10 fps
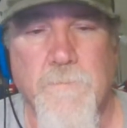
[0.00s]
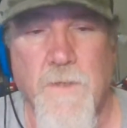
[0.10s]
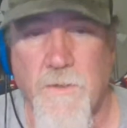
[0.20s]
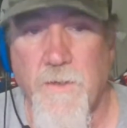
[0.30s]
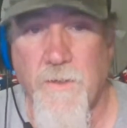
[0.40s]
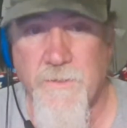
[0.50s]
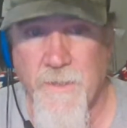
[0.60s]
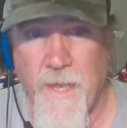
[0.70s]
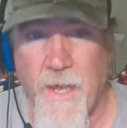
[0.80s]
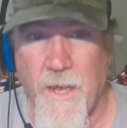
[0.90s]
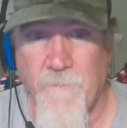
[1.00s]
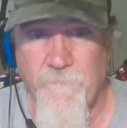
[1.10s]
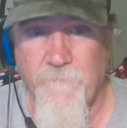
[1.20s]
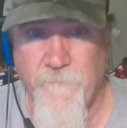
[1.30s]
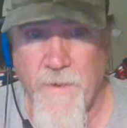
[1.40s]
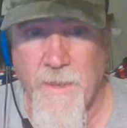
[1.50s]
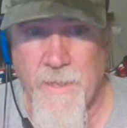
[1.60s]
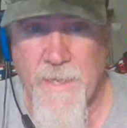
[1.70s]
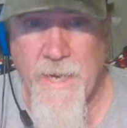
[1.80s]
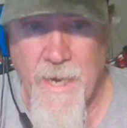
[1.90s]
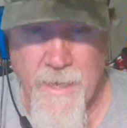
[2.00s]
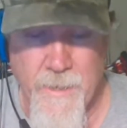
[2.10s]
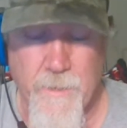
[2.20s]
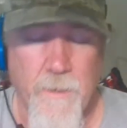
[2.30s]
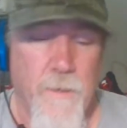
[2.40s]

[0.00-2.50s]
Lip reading: You know, it's always affiliated.